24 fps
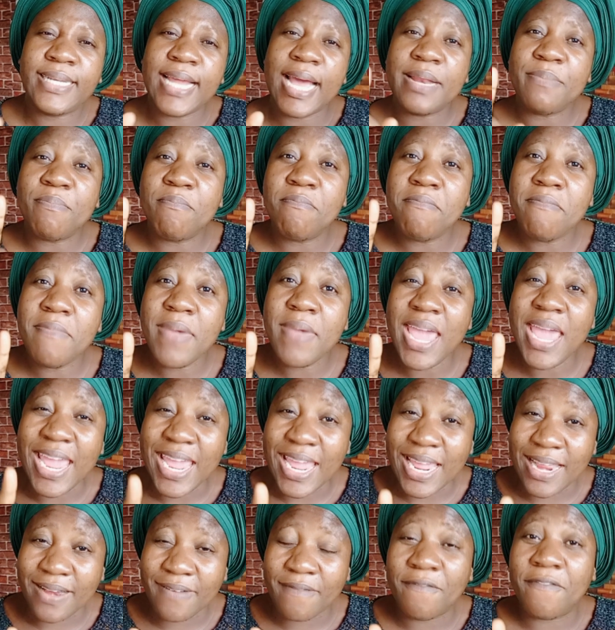that
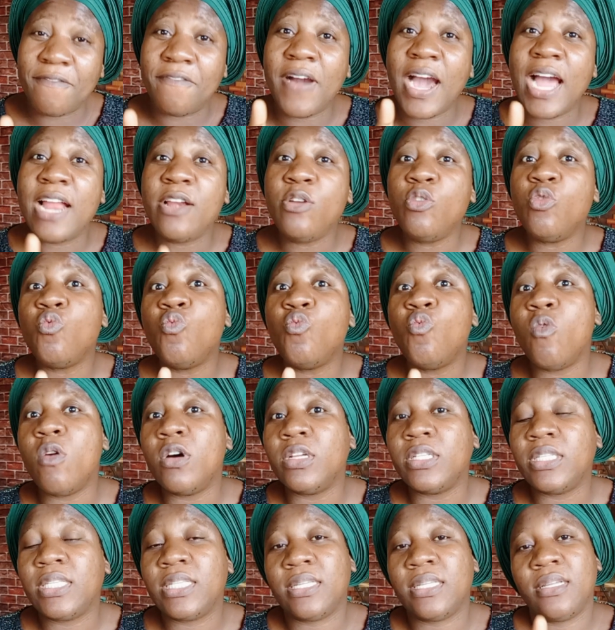men value
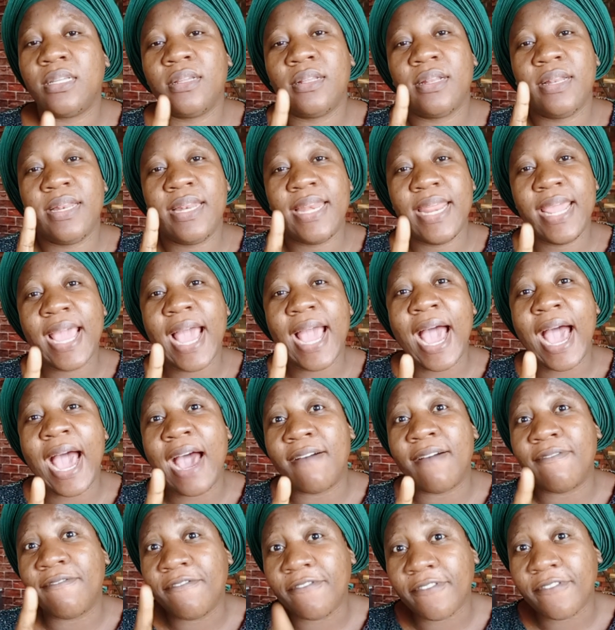what they
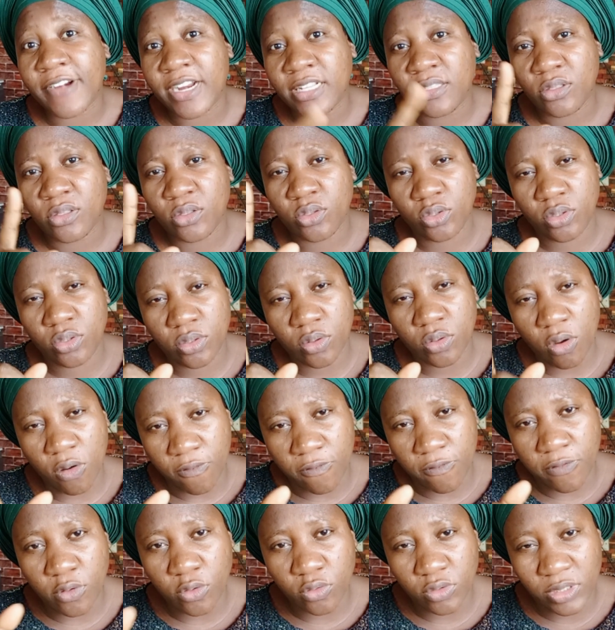are afraid
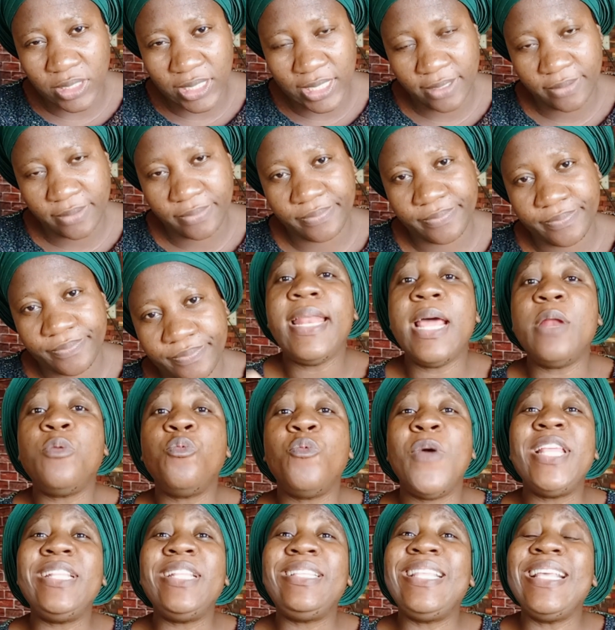of losing. That
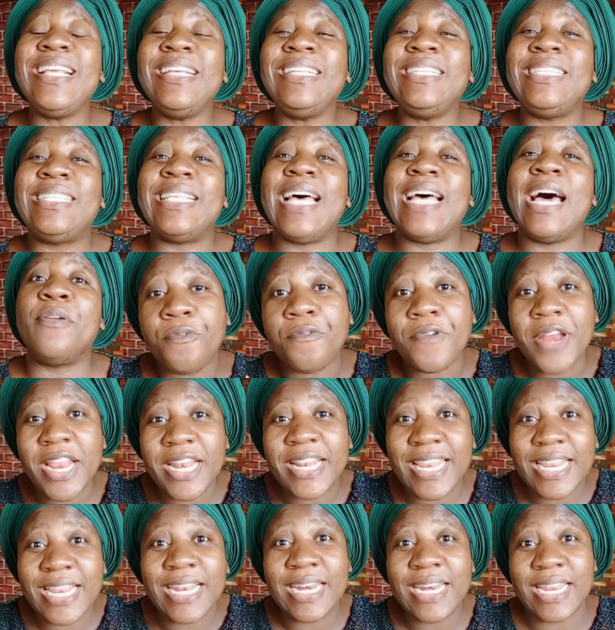when things are
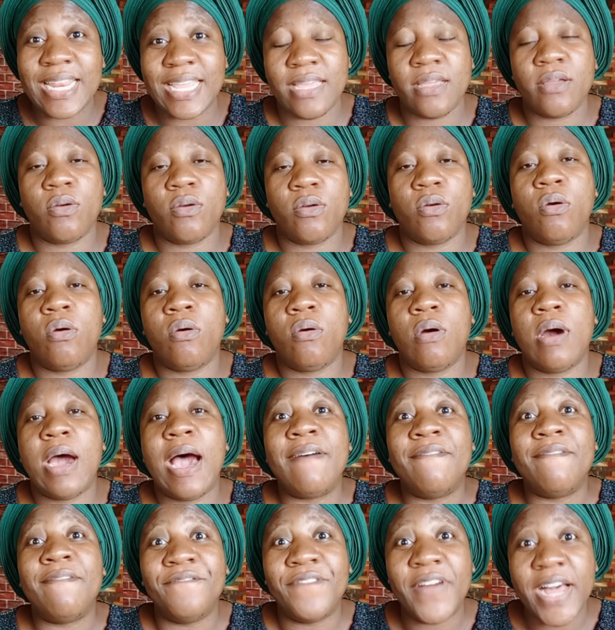readily
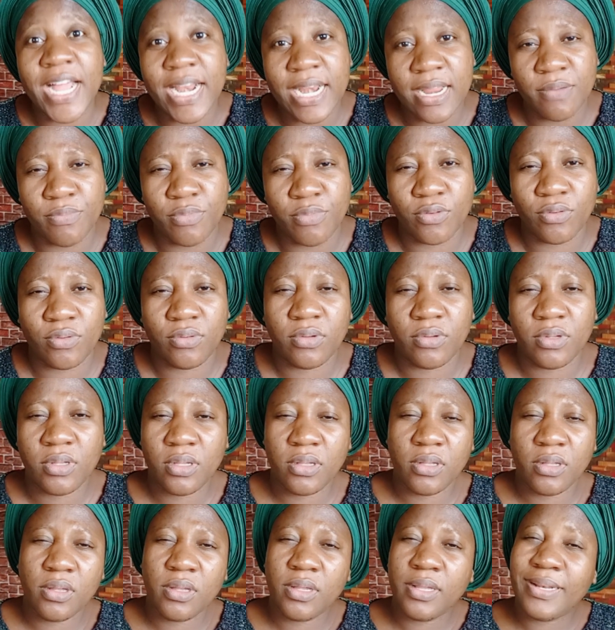available,
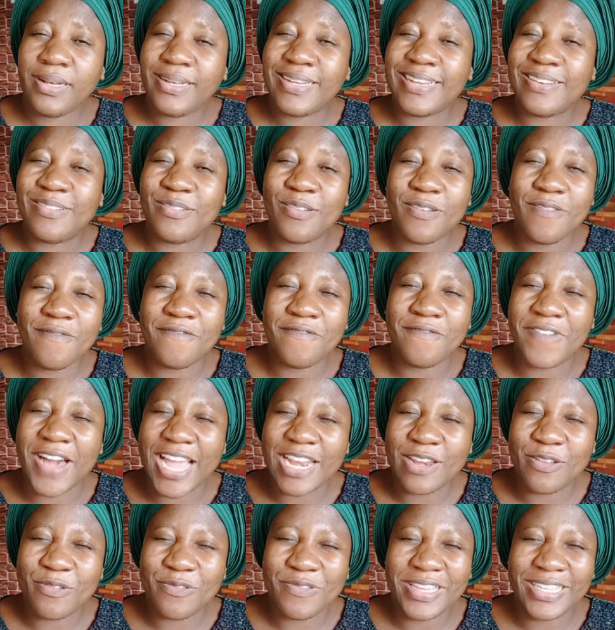they don't
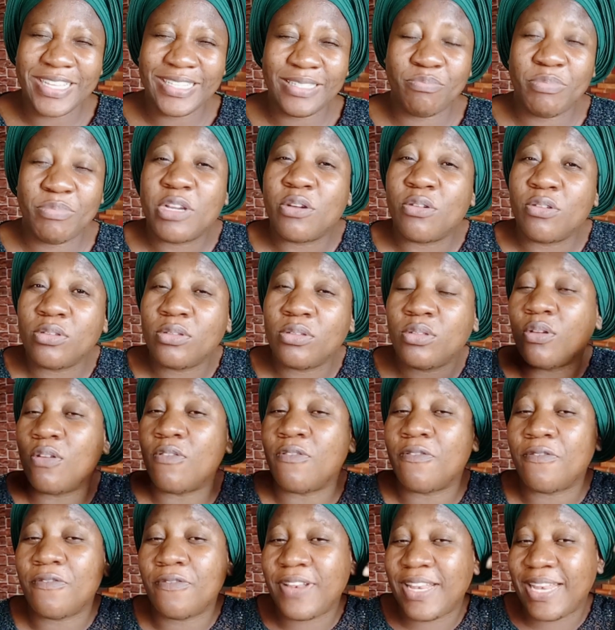value it because of
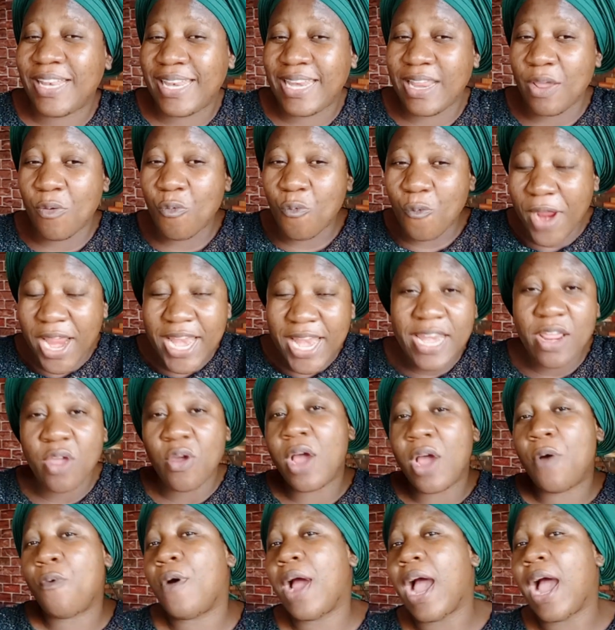the way they
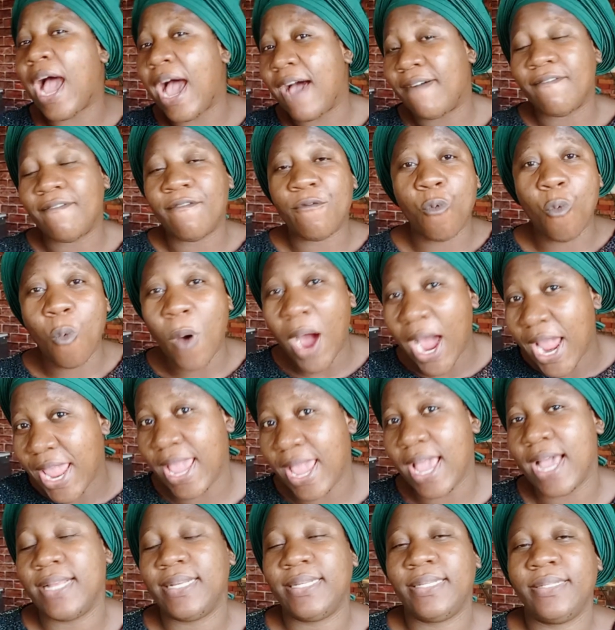are
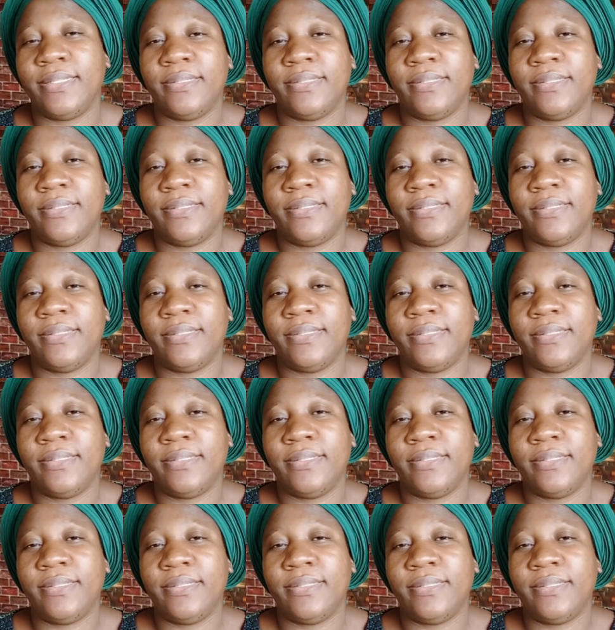wired.